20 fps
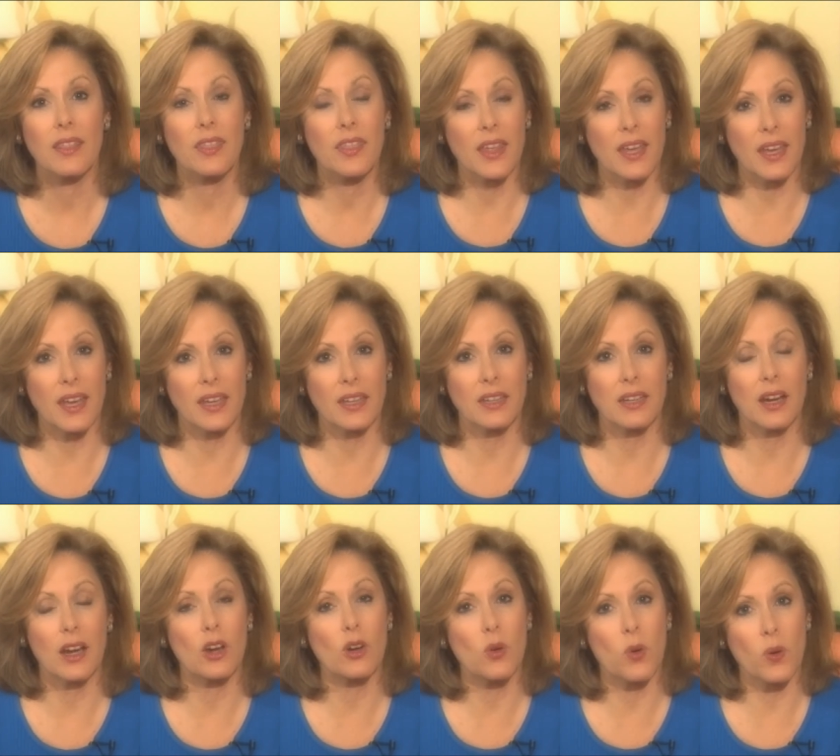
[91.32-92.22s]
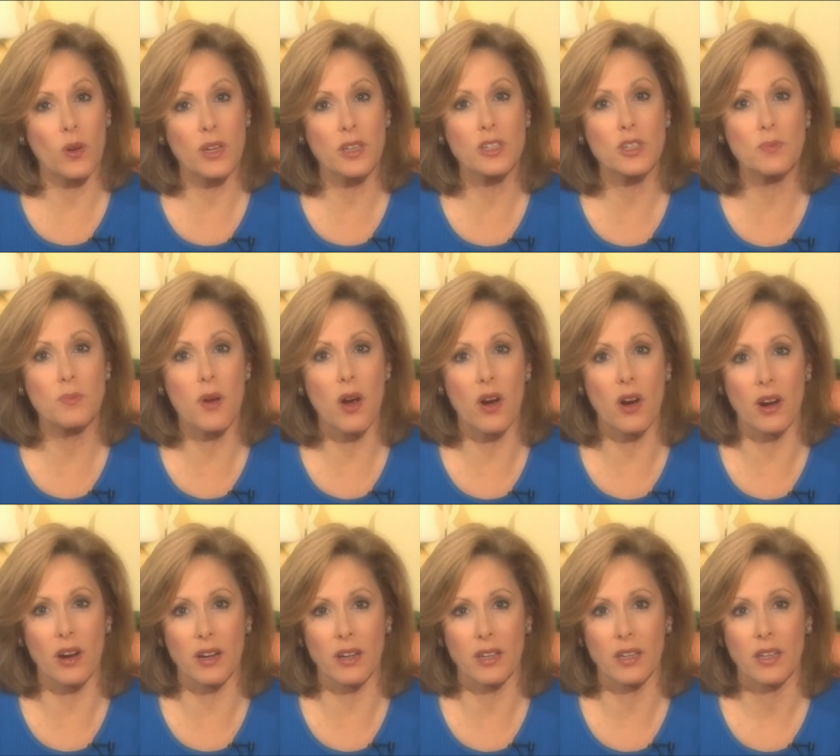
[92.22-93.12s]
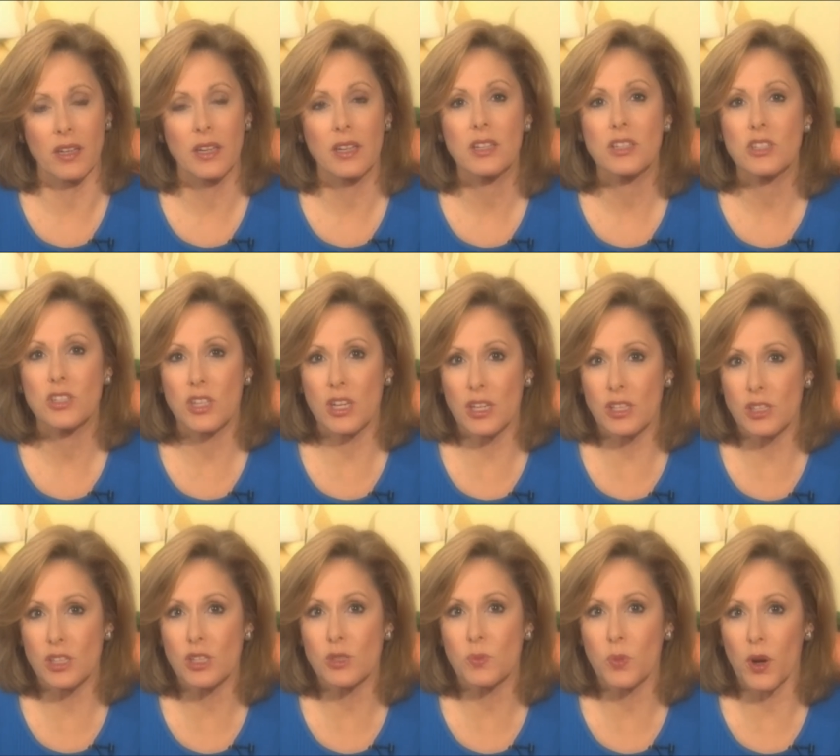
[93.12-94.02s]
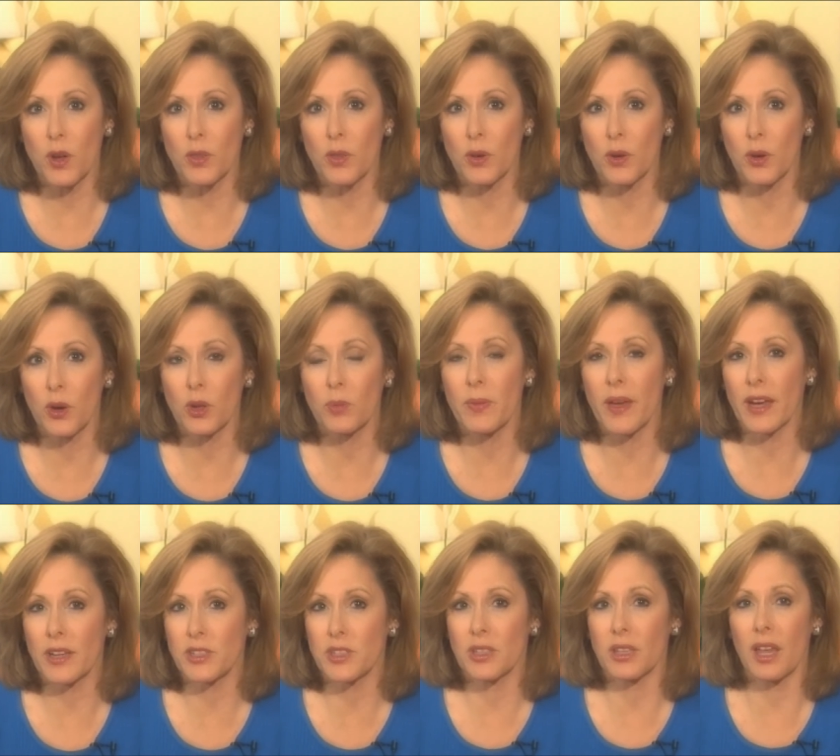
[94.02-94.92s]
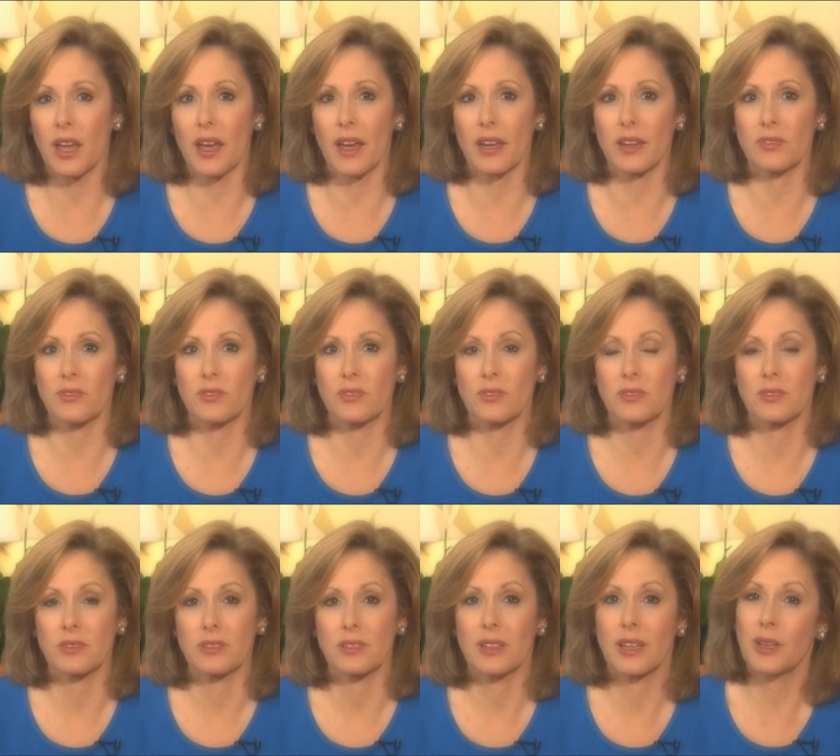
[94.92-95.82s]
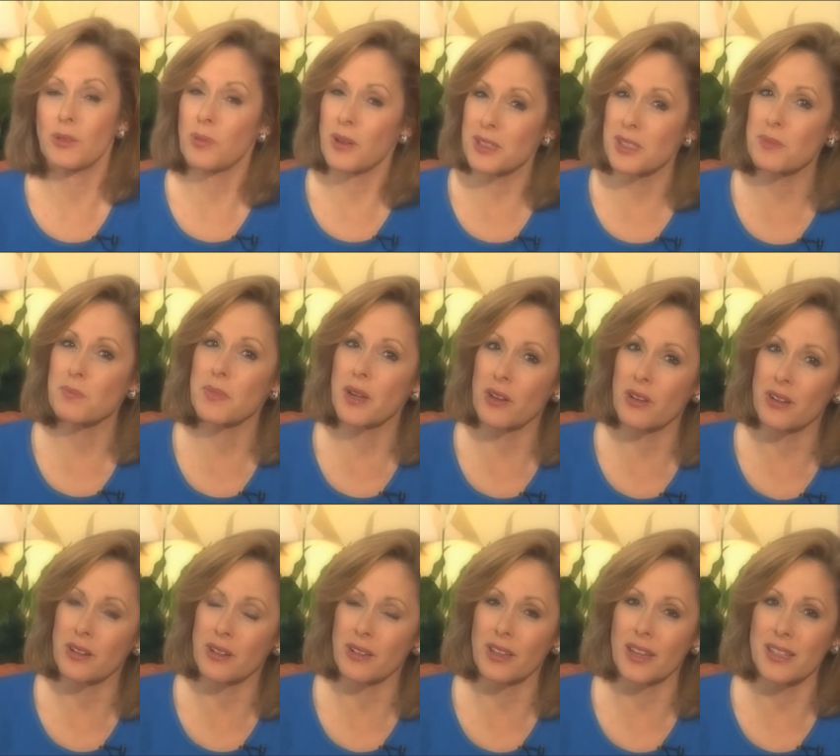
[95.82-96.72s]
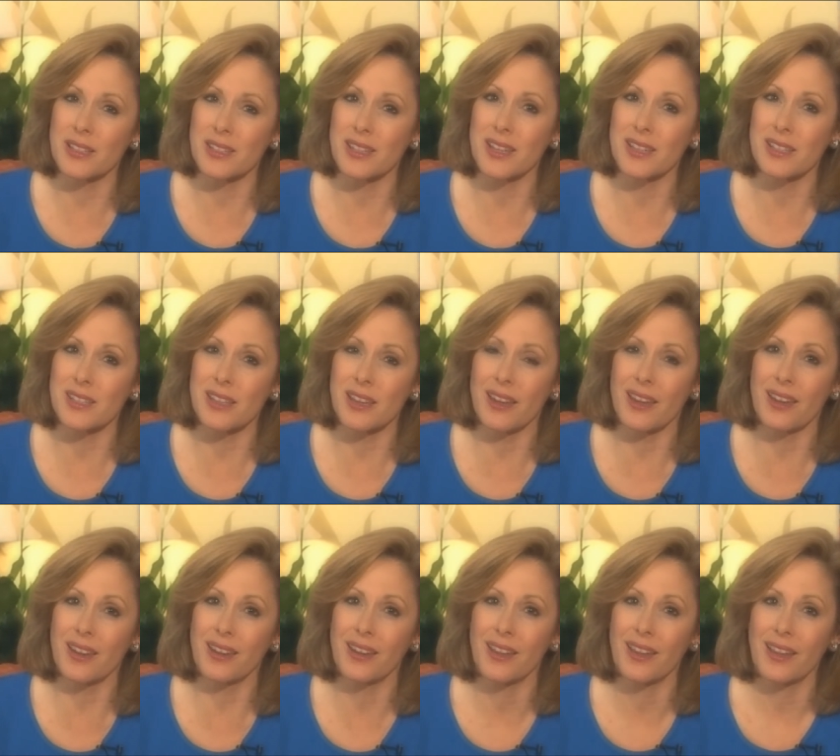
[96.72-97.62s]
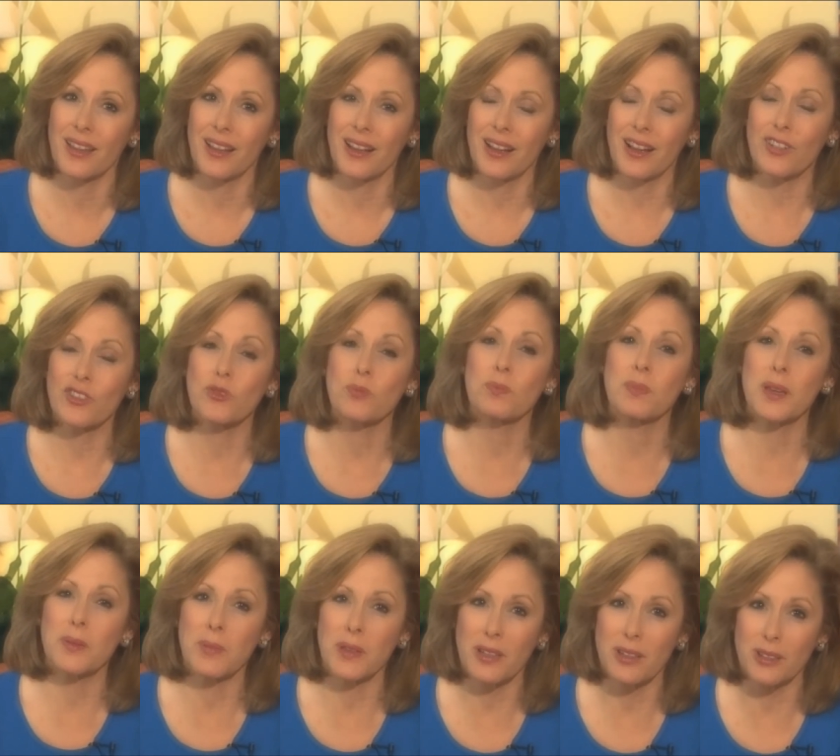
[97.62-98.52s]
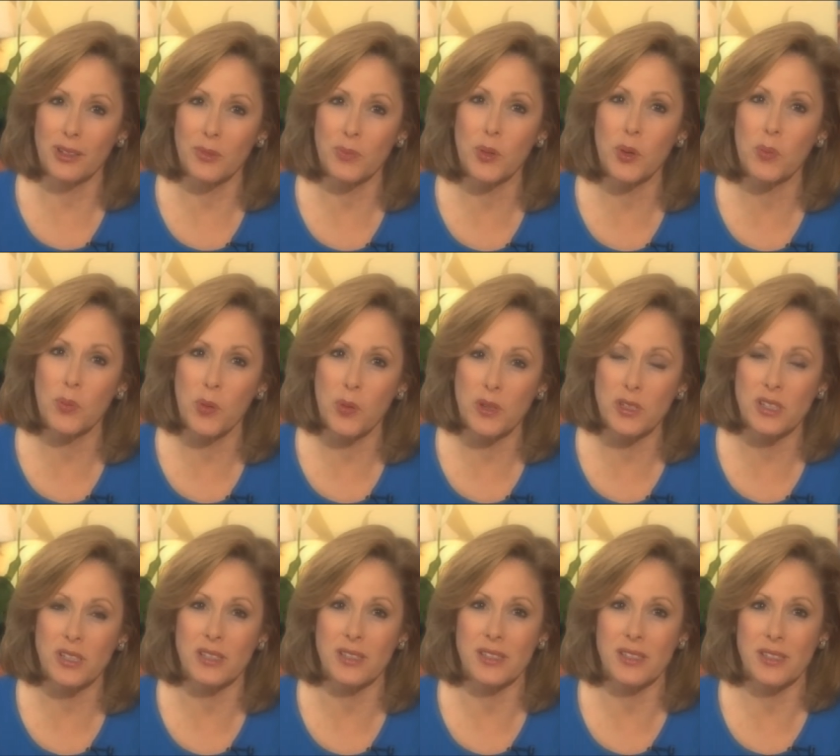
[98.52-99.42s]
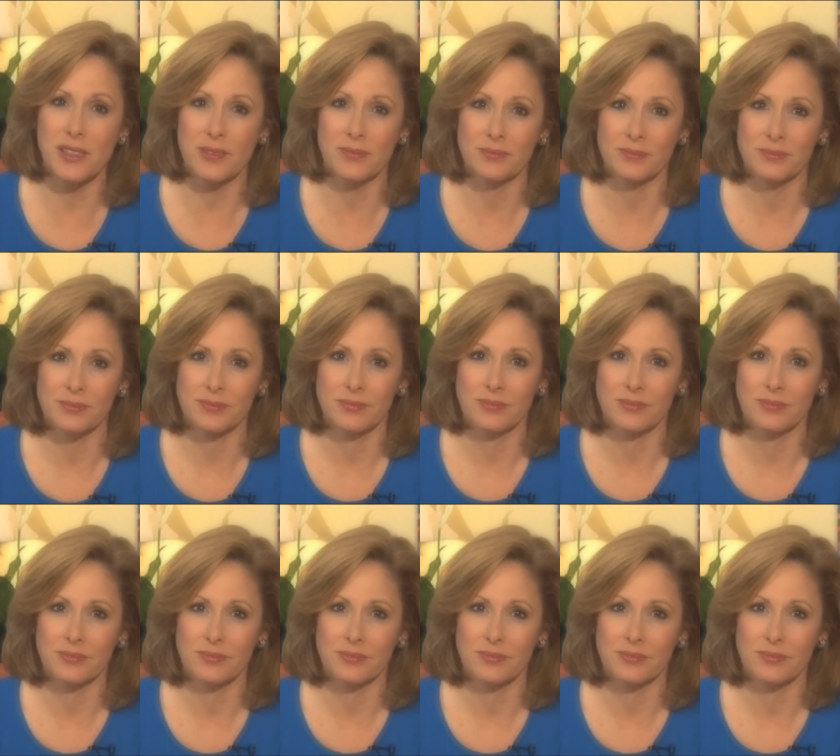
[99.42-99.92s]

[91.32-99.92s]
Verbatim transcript: Then, according to Mark, Jesus brought the girl back to life. It was a miracle, as they say, of biblical proportions.